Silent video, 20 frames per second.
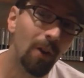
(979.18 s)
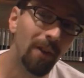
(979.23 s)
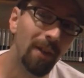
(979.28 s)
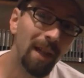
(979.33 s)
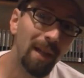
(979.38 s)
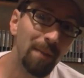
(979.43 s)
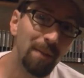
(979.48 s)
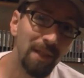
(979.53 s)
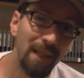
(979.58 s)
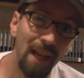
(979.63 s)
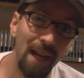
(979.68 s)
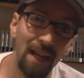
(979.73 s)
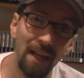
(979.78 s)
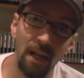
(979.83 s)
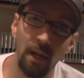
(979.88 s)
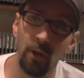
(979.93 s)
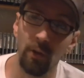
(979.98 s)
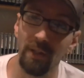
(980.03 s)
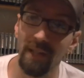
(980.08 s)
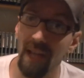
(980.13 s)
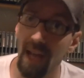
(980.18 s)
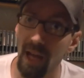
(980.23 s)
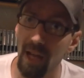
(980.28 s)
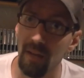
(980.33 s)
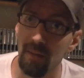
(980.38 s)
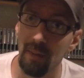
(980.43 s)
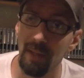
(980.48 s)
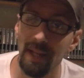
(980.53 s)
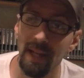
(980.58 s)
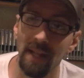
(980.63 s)
the games he had I already had in
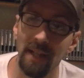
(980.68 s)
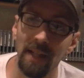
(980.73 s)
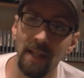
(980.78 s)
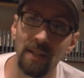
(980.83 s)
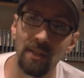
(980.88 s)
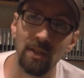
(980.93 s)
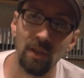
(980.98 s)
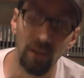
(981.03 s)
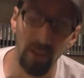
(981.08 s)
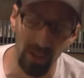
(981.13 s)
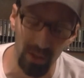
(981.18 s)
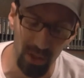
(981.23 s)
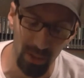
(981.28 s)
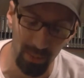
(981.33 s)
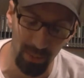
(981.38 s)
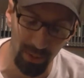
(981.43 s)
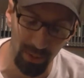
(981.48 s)
my NES collection, but